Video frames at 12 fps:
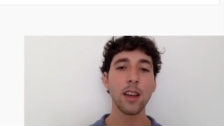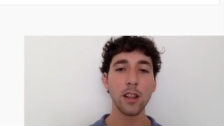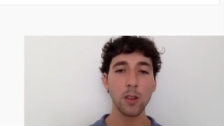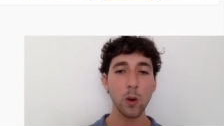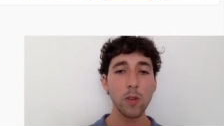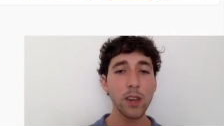
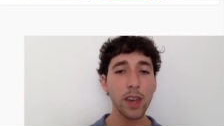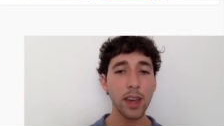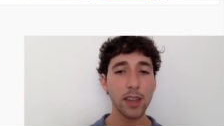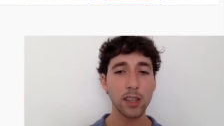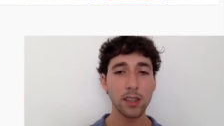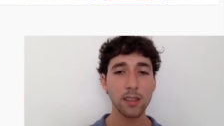
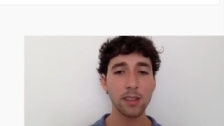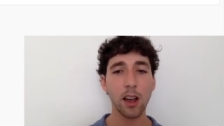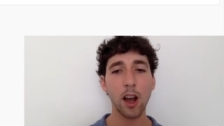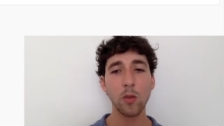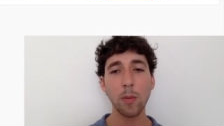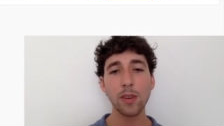Notifications
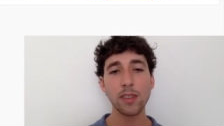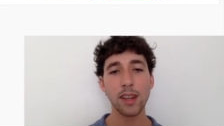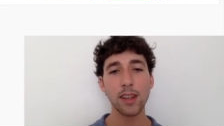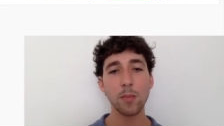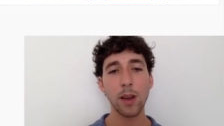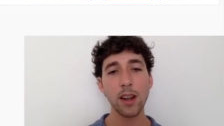are
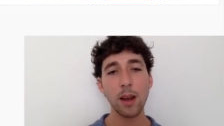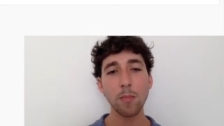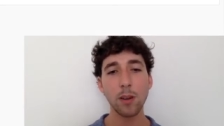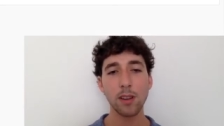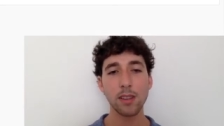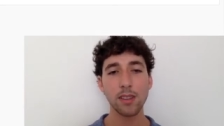represented by
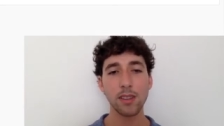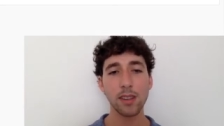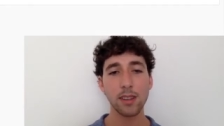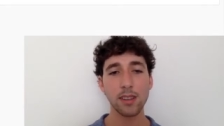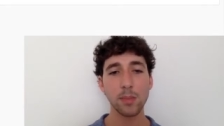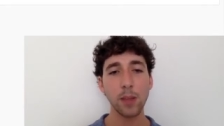numbers
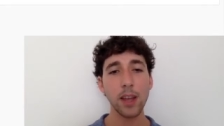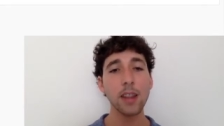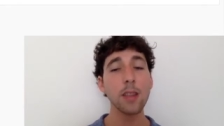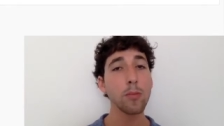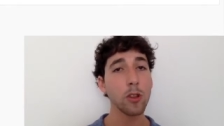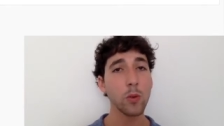displayed in
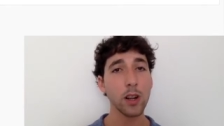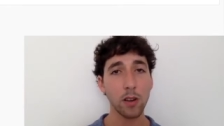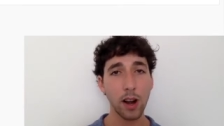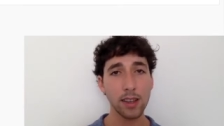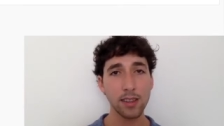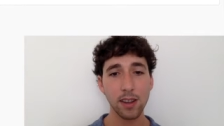the blue and
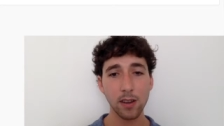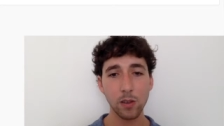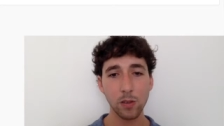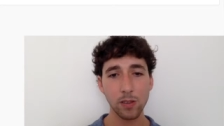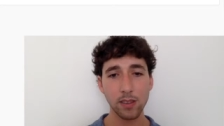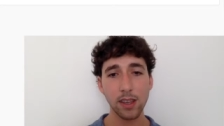gray
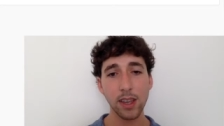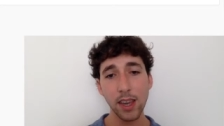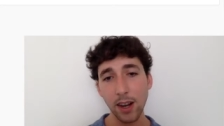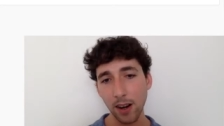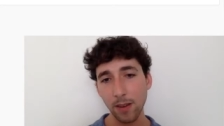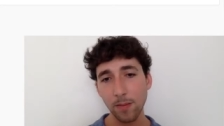circles
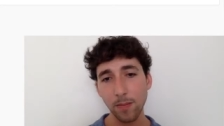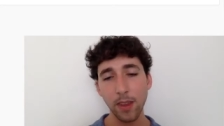here.